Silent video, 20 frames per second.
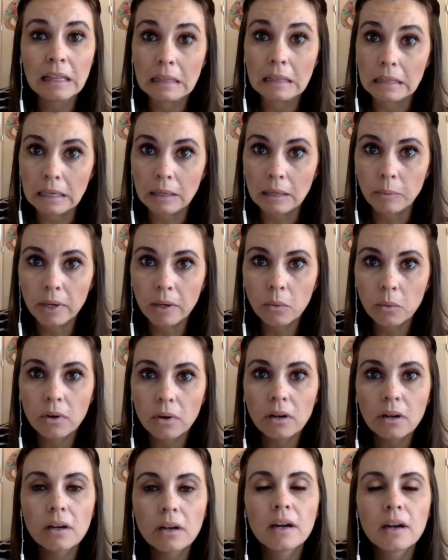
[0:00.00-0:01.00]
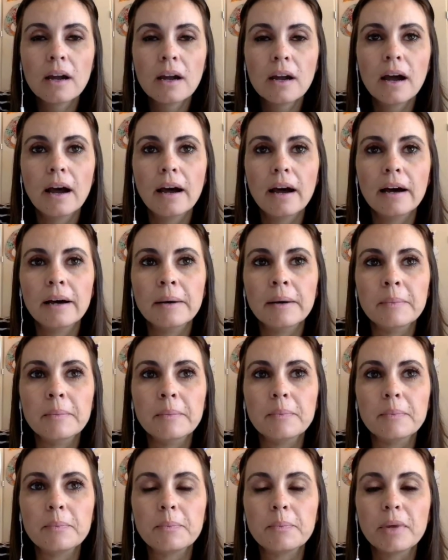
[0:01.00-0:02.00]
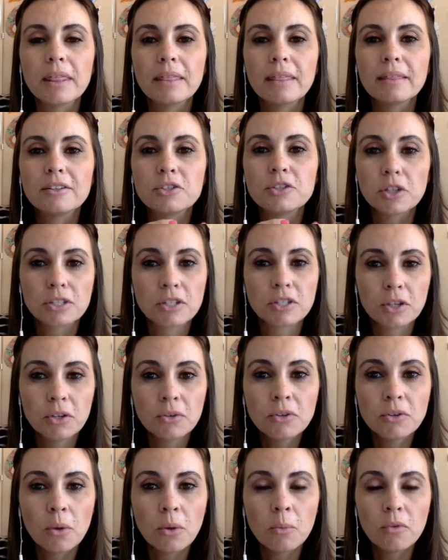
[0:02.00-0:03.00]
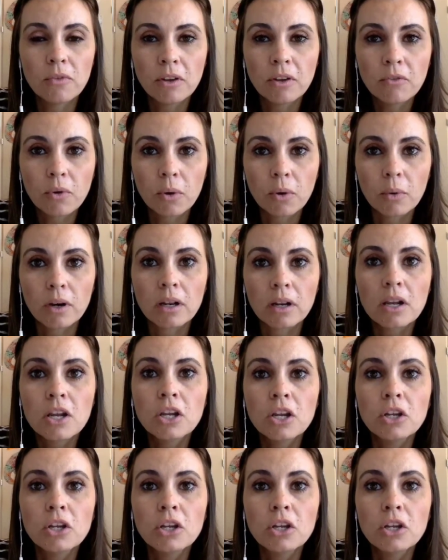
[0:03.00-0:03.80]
That might work. But just so you know, moving forward,